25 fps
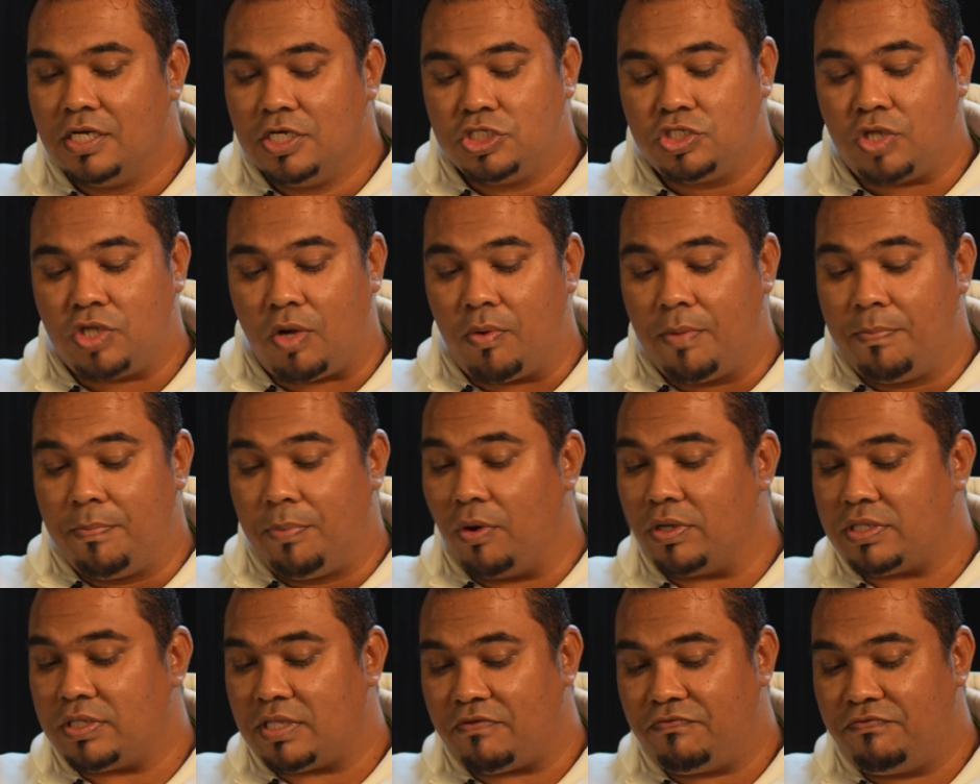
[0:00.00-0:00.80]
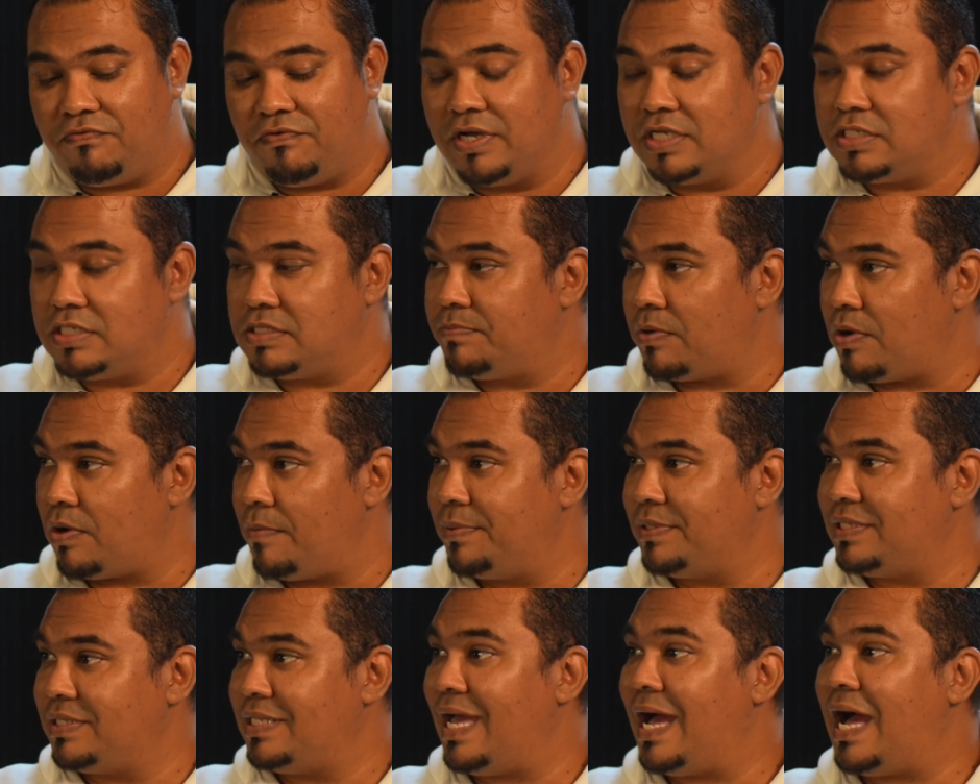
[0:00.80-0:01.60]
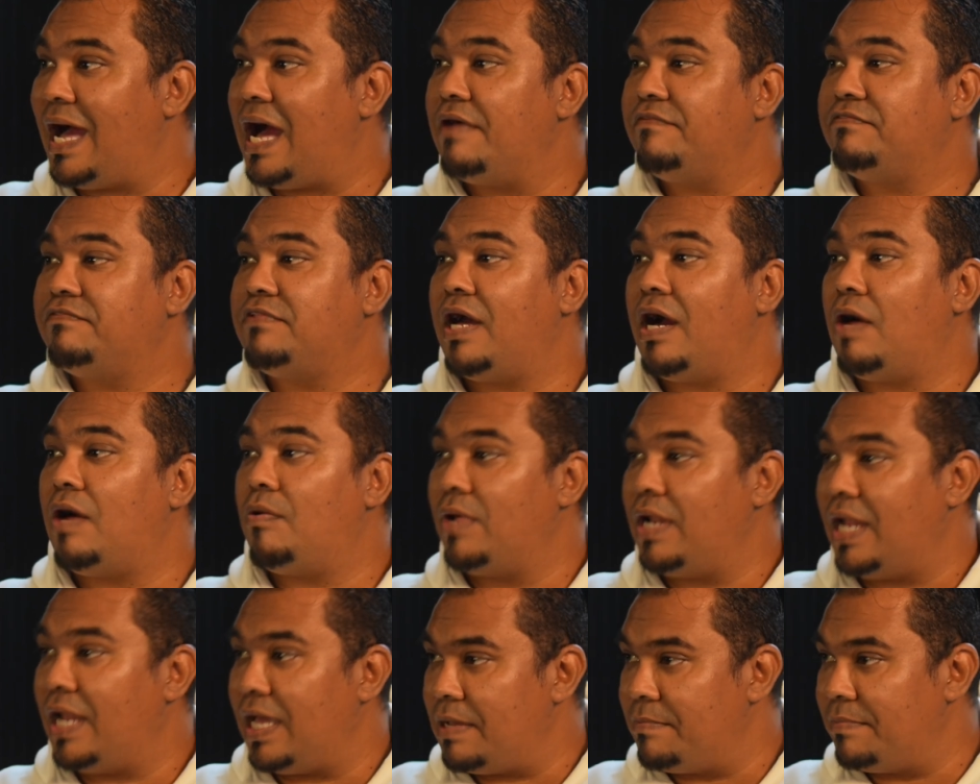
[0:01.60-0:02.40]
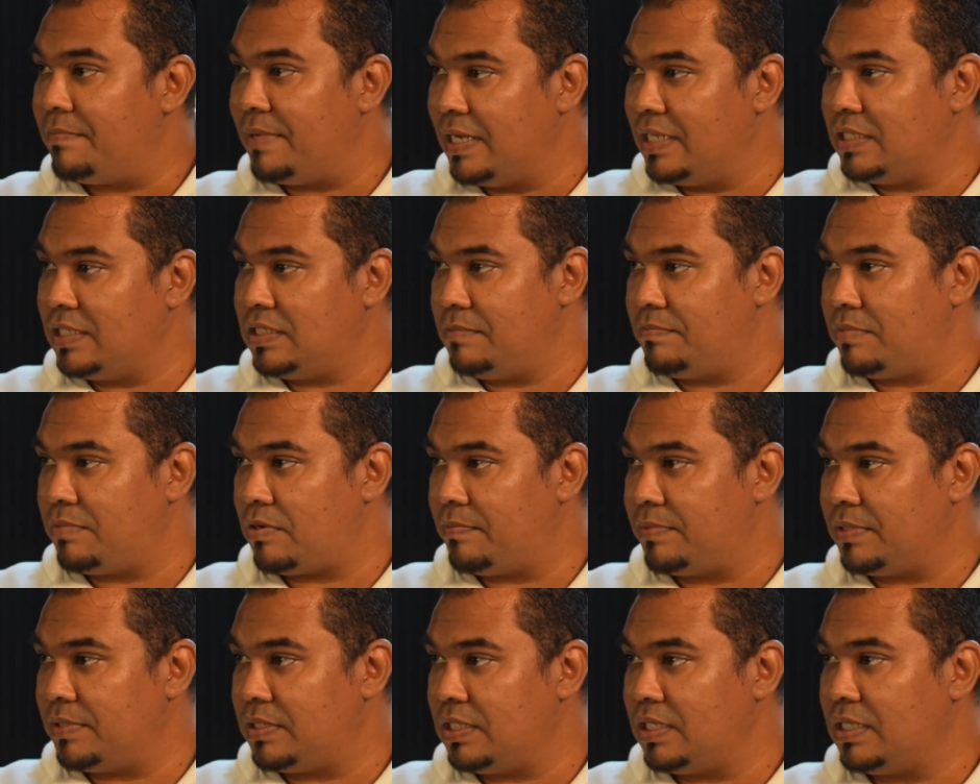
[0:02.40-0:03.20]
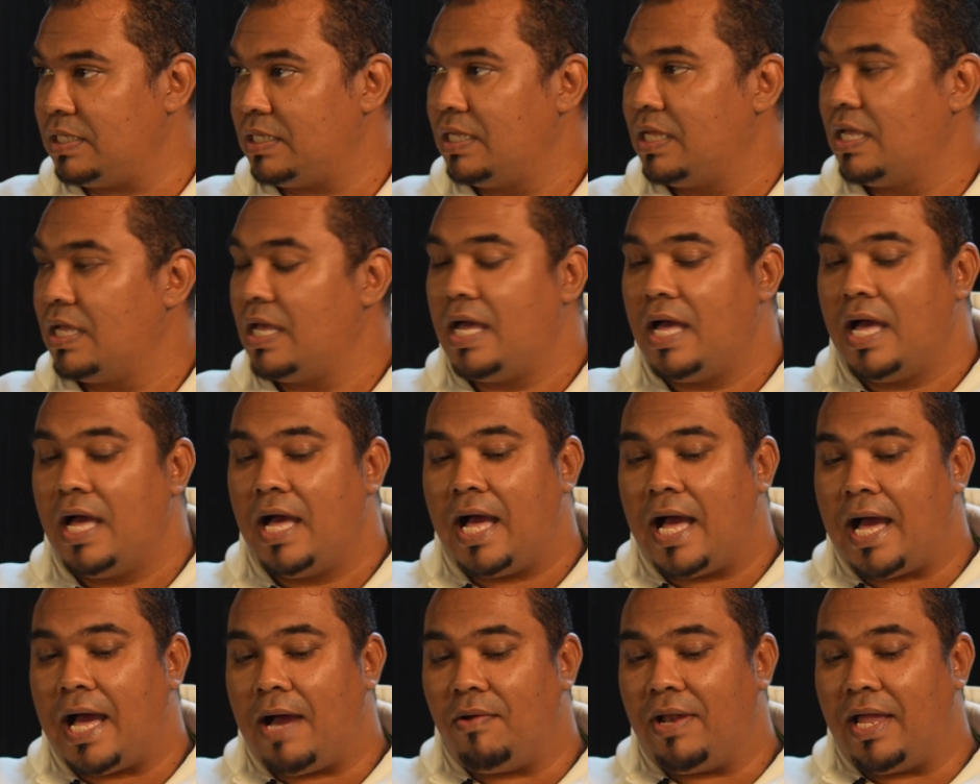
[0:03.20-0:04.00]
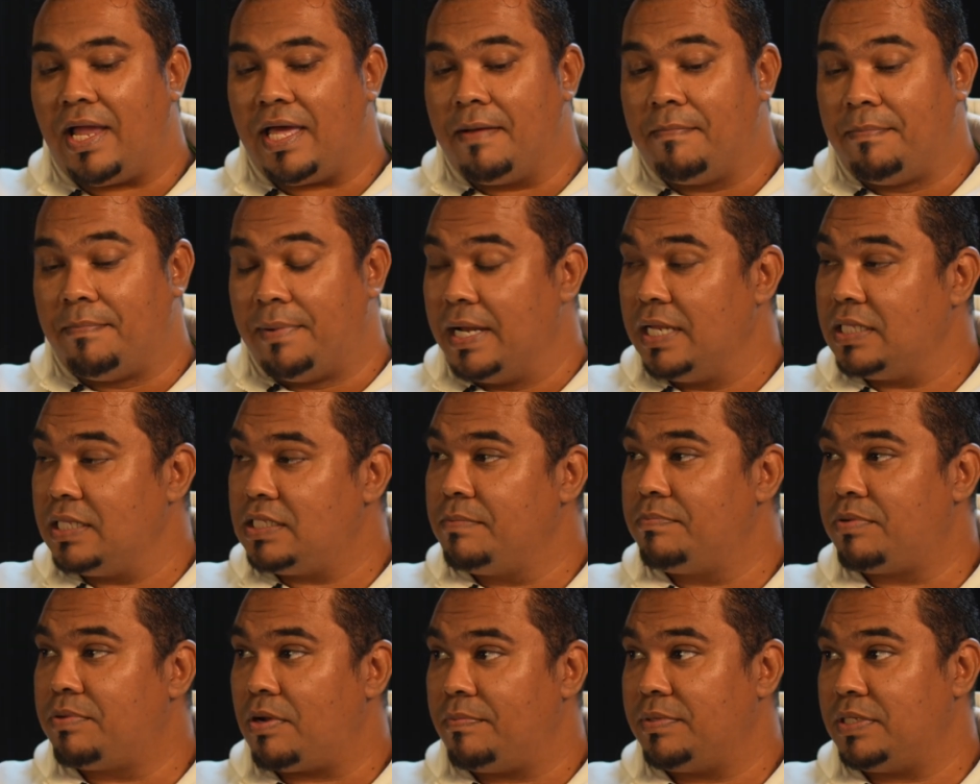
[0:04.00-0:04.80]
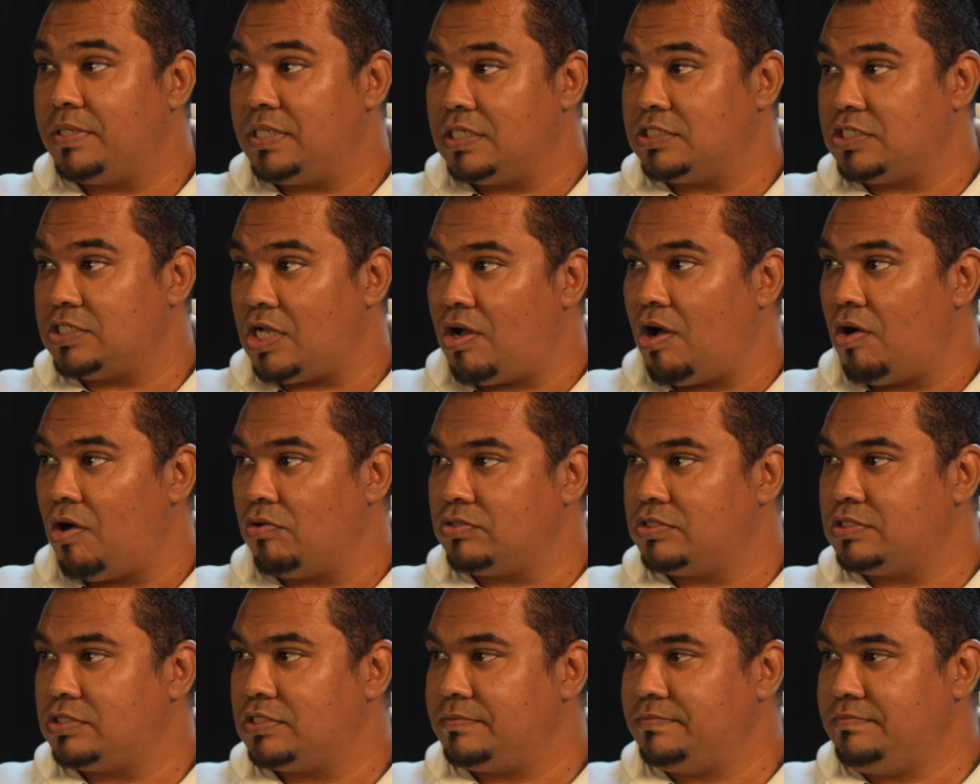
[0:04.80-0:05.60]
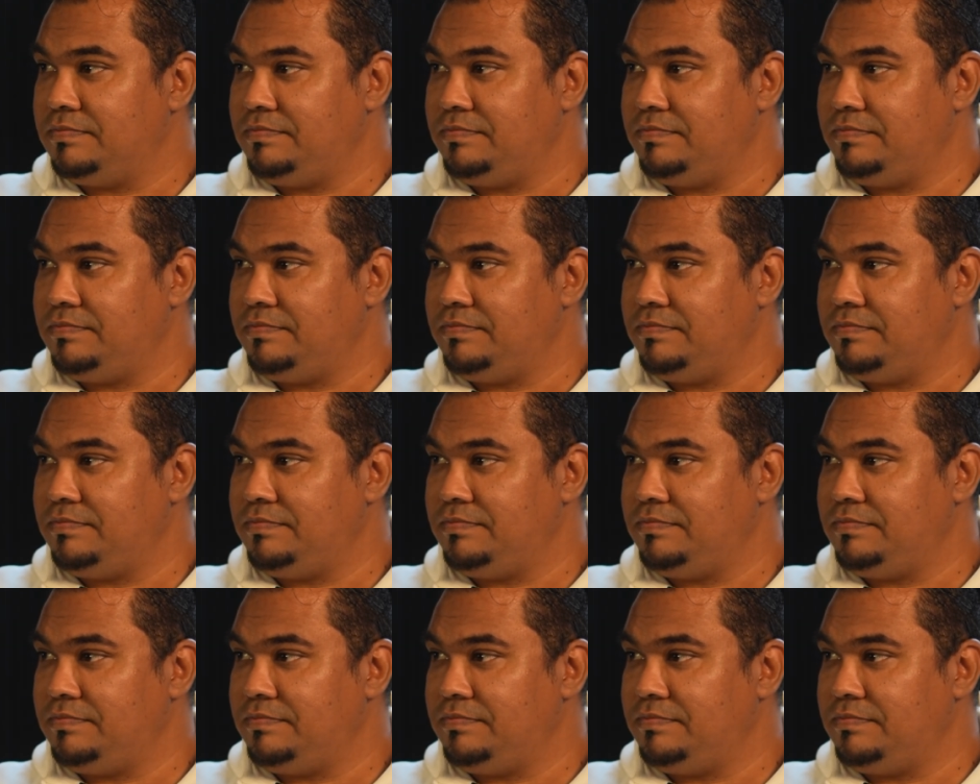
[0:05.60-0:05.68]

So we bought that first property after our liability property. Our liability property is our house.